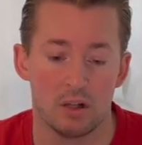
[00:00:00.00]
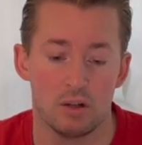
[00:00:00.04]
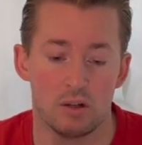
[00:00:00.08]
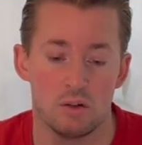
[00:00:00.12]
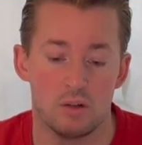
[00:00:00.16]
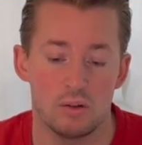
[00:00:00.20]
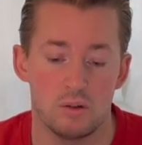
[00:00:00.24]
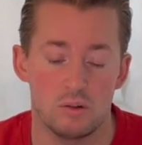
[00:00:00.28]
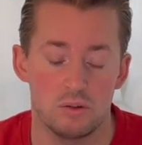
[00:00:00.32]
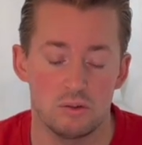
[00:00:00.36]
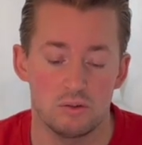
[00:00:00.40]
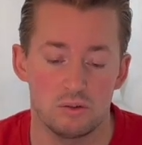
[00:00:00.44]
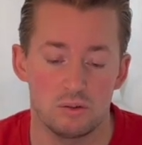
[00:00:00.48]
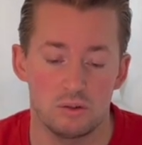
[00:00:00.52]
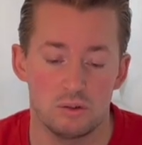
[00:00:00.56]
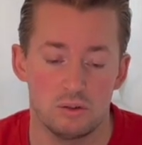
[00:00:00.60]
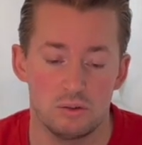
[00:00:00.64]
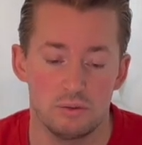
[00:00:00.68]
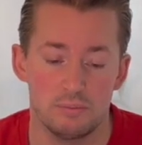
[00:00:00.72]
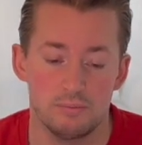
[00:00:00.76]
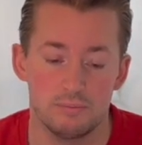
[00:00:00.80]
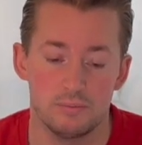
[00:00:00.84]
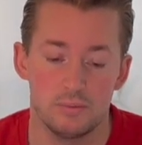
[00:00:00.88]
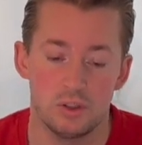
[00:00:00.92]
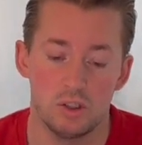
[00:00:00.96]

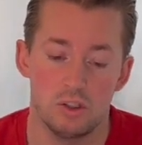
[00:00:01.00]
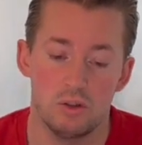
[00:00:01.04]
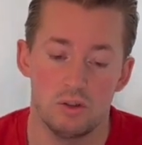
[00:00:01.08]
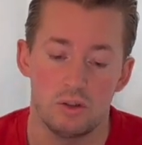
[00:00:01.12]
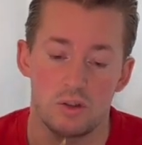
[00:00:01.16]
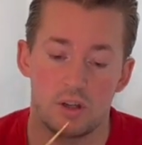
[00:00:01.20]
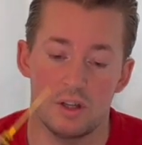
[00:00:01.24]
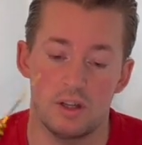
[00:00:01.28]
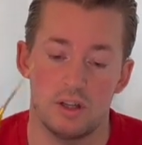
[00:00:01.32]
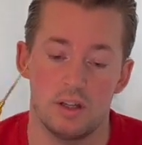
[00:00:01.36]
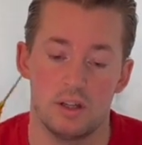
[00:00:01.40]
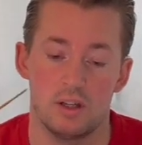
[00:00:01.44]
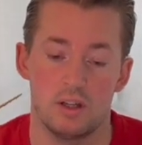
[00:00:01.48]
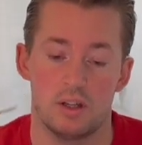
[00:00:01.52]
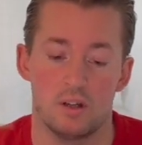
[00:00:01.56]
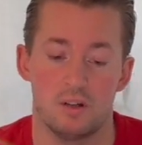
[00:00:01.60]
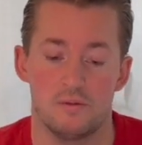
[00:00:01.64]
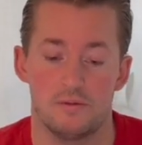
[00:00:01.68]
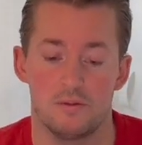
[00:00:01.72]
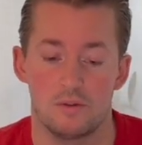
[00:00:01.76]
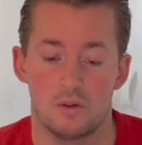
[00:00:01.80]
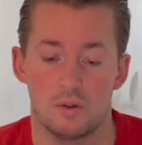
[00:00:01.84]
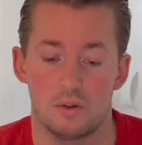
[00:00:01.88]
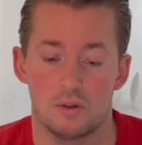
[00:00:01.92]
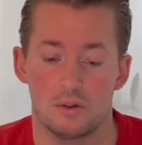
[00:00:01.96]
Also, you can, of
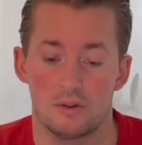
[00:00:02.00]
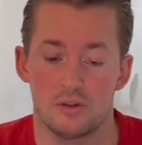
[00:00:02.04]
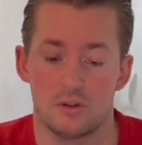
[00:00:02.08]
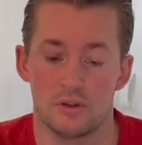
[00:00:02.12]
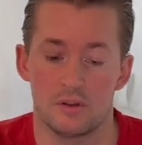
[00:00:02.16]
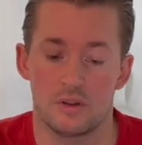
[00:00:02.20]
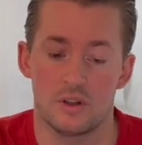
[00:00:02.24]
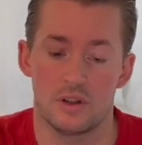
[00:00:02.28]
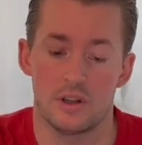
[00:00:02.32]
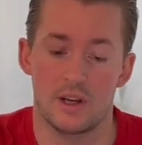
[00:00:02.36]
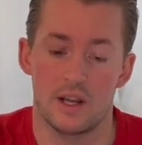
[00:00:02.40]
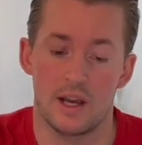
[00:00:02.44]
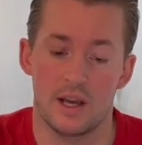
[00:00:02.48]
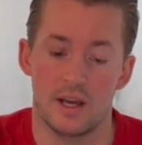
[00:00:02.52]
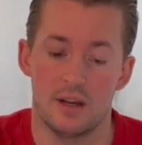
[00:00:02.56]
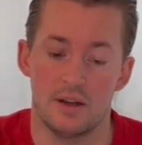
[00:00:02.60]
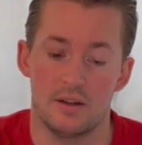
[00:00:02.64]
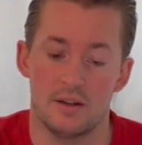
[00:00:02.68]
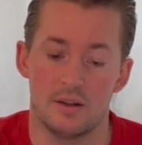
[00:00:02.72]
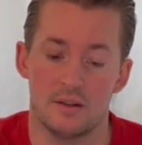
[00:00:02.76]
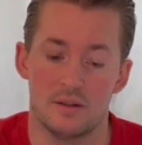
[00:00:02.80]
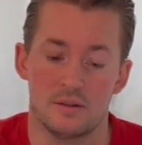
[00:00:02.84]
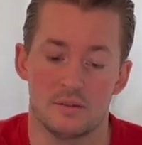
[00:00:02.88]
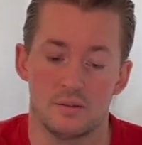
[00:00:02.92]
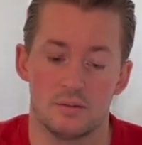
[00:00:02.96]
course, you can add
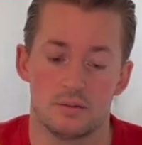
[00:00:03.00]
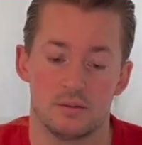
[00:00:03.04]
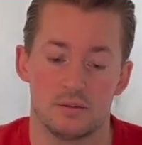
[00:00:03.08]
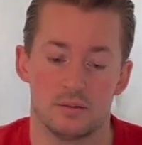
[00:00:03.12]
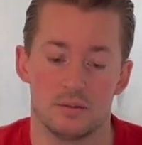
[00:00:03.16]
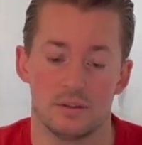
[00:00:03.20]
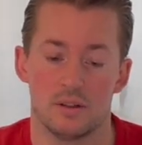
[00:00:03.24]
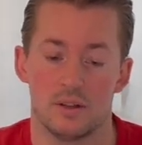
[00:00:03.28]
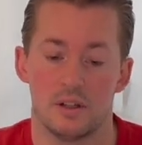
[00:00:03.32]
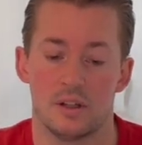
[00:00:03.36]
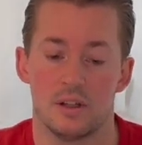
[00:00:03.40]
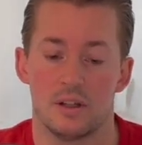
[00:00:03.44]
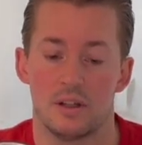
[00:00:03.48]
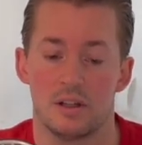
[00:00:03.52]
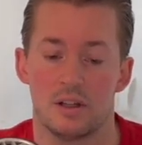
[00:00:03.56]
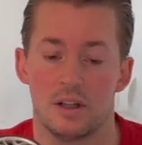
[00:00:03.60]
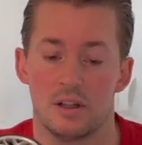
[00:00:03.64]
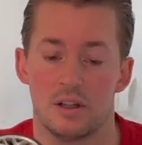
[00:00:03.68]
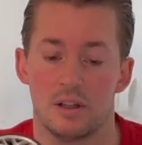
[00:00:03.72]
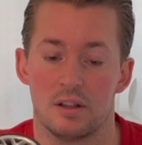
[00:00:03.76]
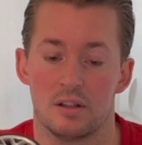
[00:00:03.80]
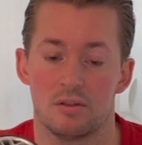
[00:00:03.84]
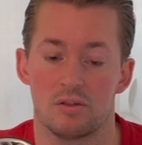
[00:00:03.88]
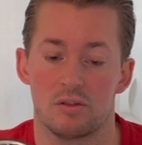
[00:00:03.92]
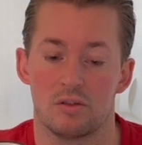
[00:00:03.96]

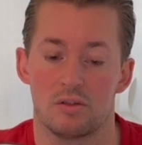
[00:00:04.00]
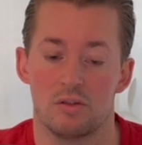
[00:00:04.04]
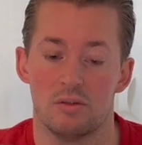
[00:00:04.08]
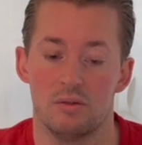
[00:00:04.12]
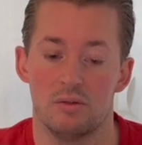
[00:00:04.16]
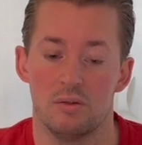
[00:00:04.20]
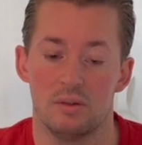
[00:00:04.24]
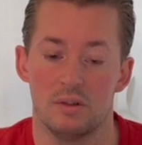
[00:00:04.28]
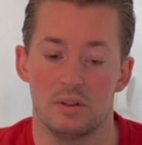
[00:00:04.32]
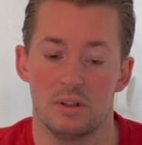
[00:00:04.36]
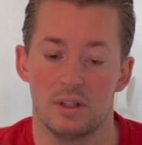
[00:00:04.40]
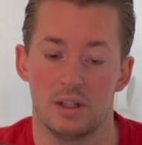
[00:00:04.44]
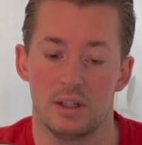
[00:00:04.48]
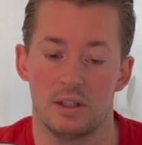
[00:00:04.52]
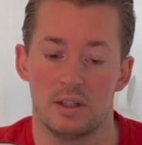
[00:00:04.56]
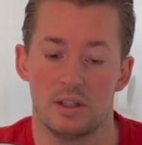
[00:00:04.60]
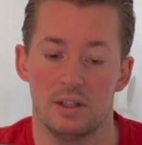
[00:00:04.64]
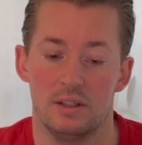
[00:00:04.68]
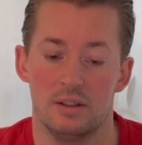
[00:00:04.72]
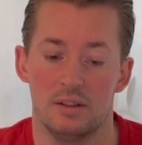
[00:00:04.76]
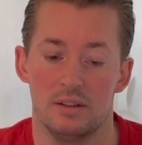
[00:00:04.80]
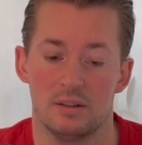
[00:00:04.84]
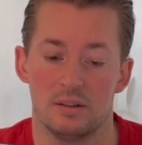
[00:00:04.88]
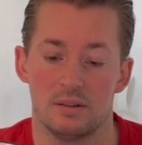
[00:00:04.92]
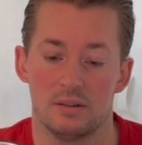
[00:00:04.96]
another screw and
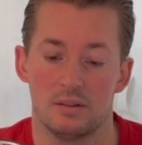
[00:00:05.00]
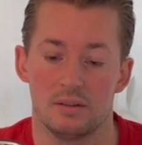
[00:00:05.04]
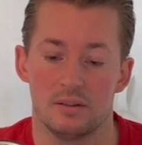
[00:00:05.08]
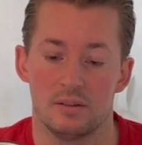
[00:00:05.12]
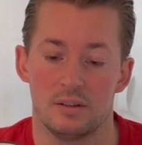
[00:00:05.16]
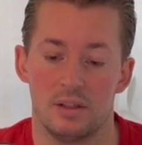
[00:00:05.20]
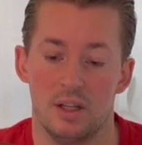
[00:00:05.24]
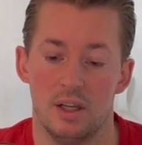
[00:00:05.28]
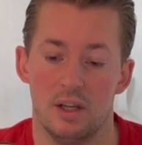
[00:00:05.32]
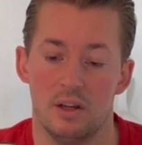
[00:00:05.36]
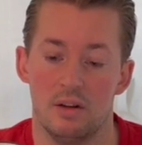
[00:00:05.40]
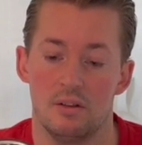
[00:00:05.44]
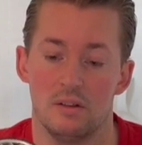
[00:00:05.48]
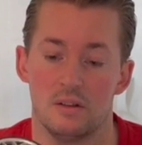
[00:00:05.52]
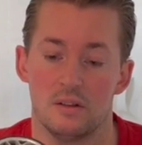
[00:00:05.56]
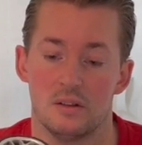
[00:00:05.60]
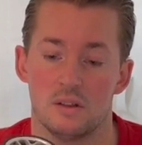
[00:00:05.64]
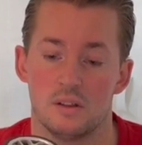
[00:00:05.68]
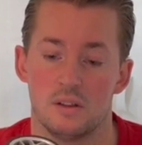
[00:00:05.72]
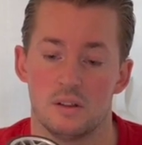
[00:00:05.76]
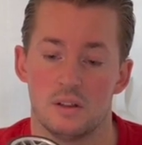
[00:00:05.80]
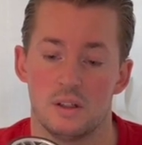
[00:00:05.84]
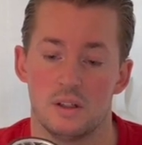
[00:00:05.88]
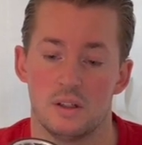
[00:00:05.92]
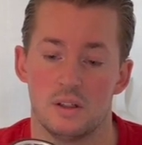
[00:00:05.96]
nut here
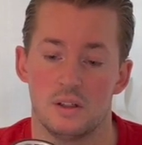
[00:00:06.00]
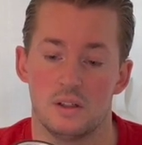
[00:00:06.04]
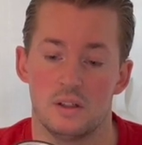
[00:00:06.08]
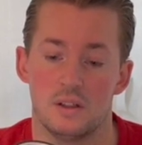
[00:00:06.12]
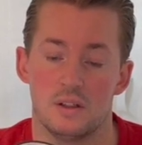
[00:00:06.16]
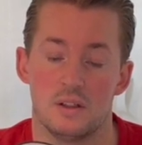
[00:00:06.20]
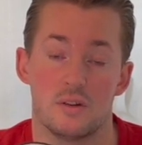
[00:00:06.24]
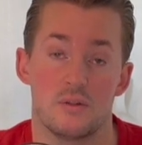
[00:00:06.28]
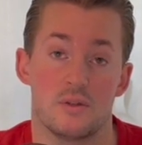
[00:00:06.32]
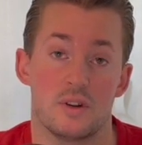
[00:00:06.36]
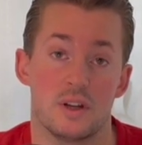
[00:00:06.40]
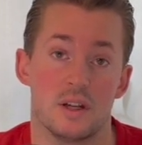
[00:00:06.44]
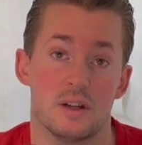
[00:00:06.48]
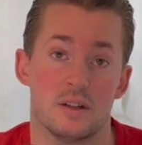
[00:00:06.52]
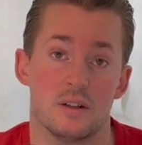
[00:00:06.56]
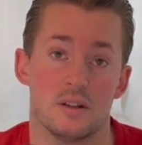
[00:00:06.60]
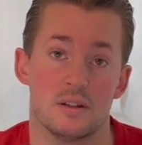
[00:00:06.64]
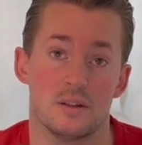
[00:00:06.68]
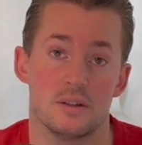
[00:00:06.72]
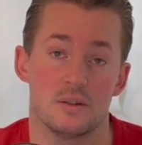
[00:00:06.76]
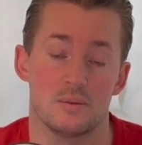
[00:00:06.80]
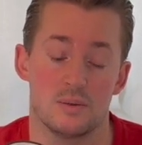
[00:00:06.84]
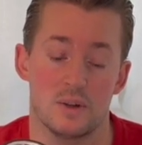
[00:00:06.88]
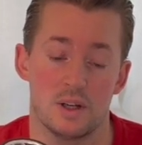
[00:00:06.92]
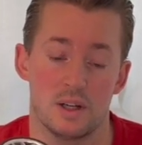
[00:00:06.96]
and in the rear
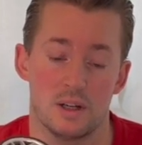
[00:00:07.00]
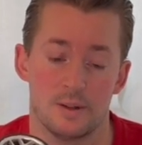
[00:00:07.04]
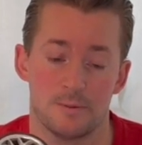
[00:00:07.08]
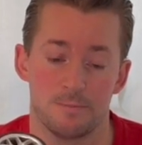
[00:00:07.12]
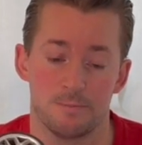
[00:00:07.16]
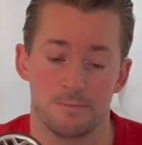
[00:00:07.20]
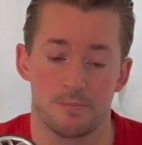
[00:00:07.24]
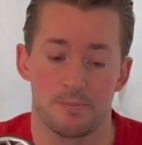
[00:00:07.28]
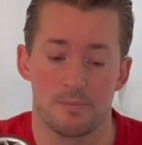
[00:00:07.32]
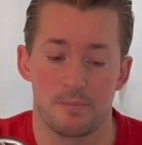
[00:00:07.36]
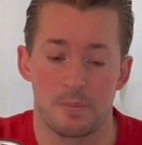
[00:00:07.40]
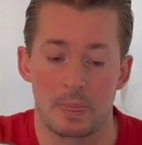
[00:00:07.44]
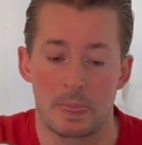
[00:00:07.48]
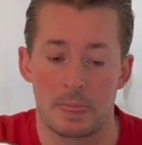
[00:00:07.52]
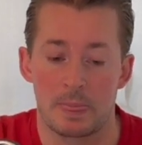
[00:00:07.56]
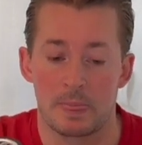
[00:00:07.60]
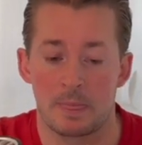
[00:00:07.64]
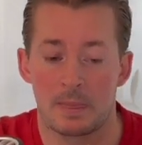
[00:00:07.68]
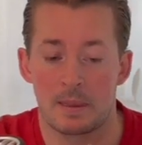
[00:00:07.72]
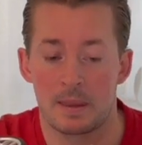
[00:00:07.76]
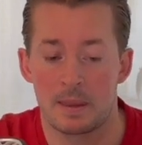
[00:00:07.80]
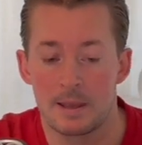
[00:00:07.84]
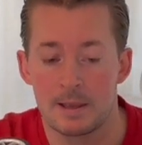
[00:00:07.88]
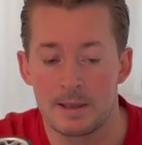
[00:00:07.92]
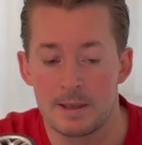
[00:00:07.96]
as well.
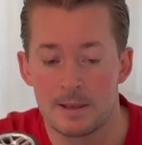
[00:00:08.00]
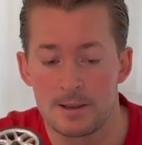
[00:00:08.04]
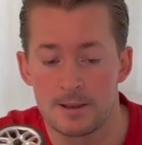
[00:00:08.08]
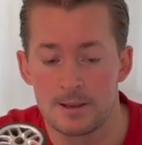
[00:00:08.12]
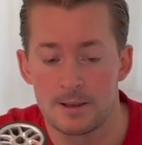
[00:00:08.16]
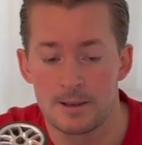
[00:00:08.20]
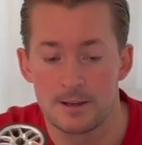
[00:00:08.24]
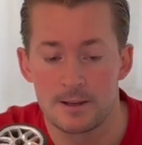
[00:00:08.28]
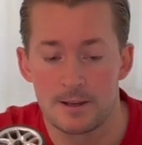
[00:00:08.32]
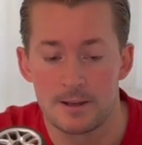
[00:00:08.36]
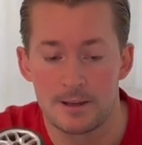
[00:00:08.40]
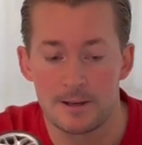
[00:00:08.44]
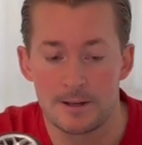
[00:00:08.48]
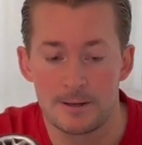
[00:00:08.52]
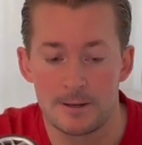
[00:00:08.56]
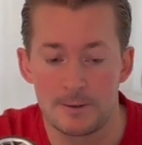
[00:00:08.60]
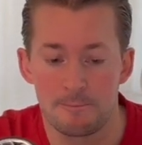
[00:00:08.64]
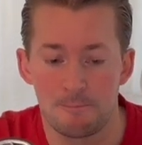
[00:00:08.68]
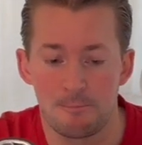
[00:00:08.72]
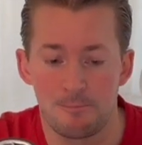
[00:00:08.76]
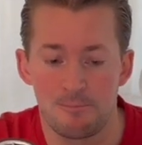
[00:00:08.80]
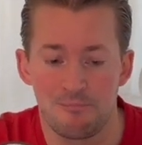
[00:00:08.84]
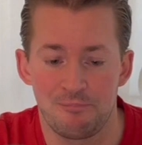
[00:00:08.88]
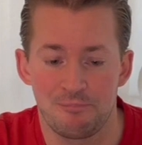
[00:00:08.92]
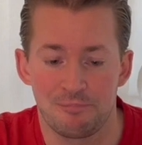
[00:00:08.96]
I